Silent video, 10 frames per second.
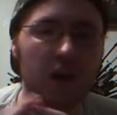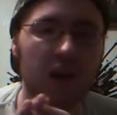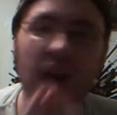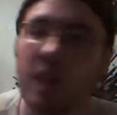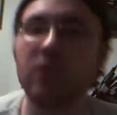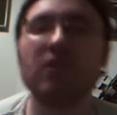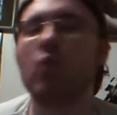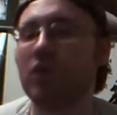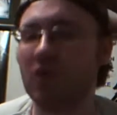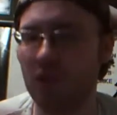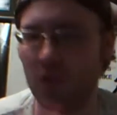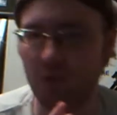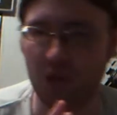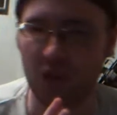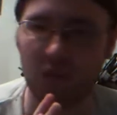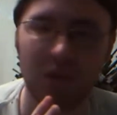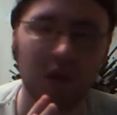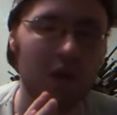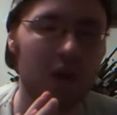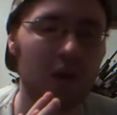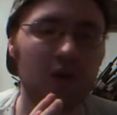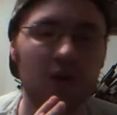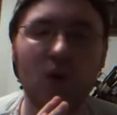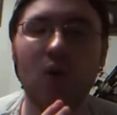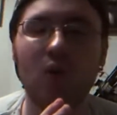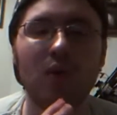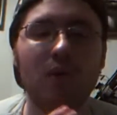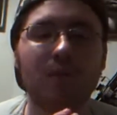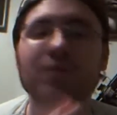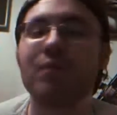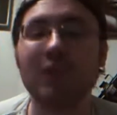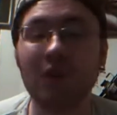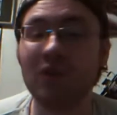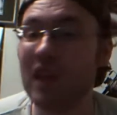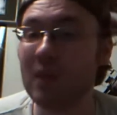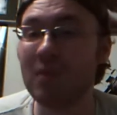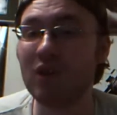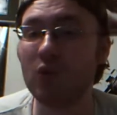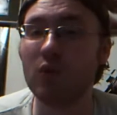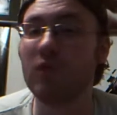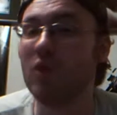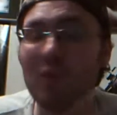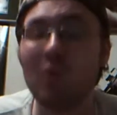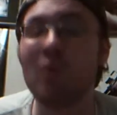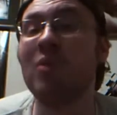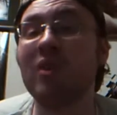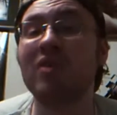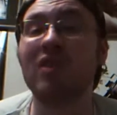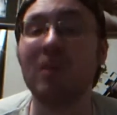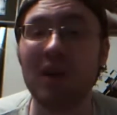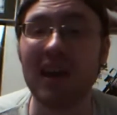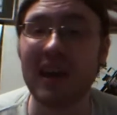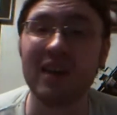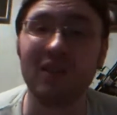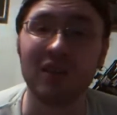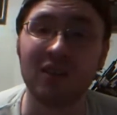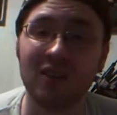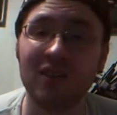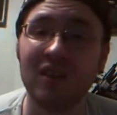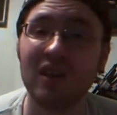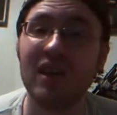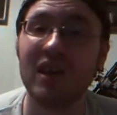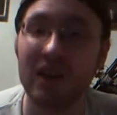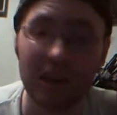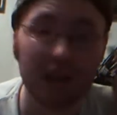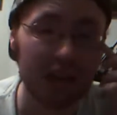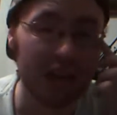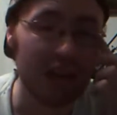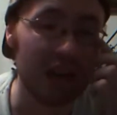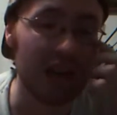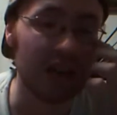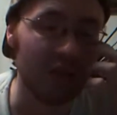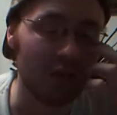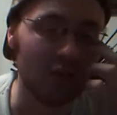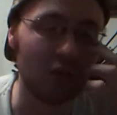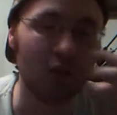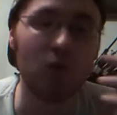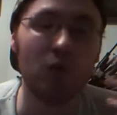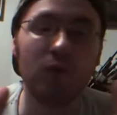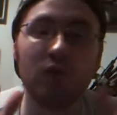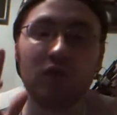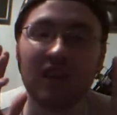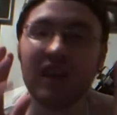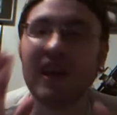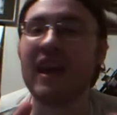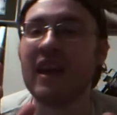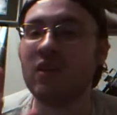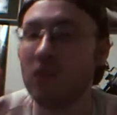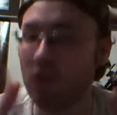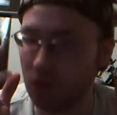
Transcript: Everything works in this film. So, you know, it's not much of a review, but what more can I say about Aliens? It deserved to end.